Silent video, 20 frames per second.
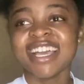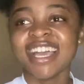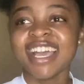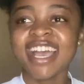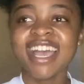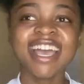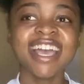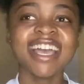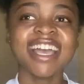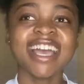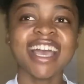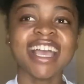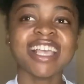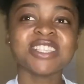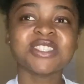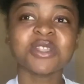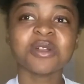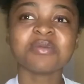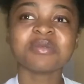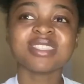Ah, I
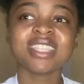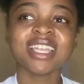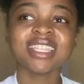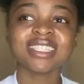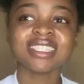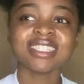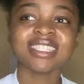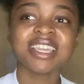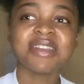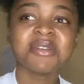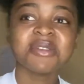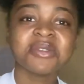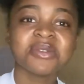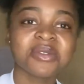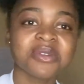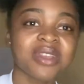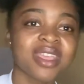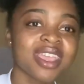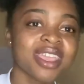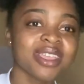stopped studying, I went to
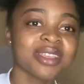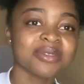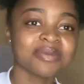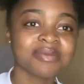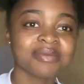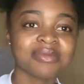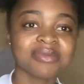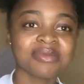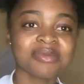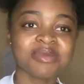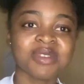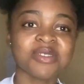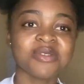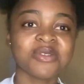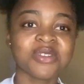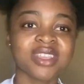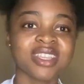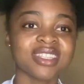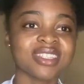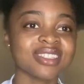cry. My
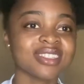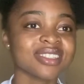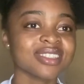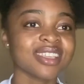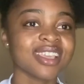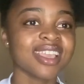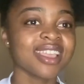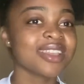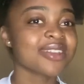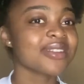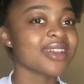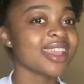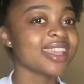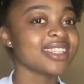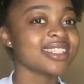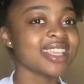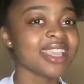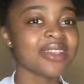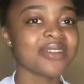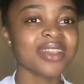friend, I
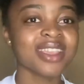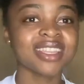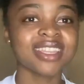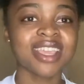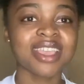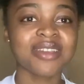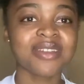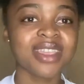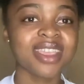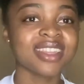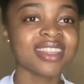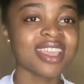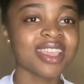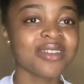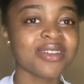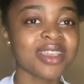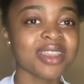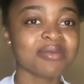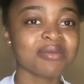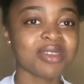cried.
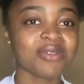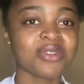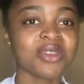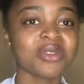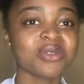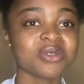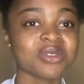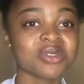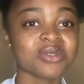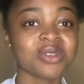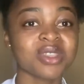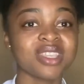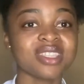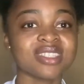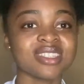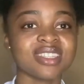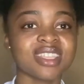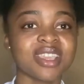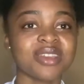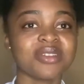My friend was doing
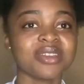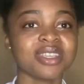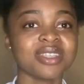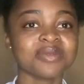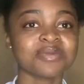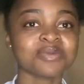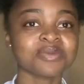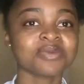engineering.